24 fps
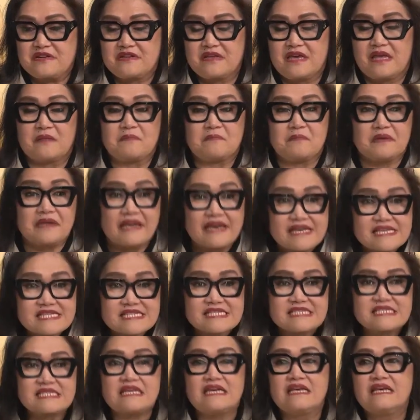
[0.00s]
and
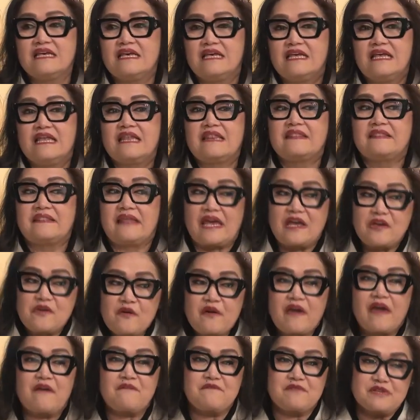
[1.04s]
blessed. Thank you
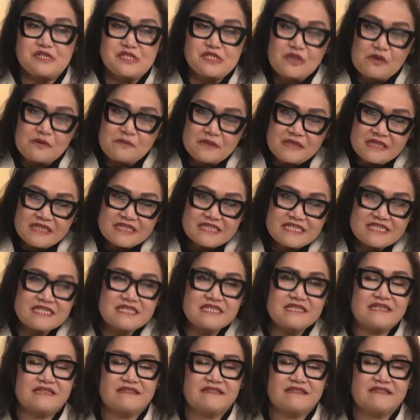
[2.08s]
ever so much.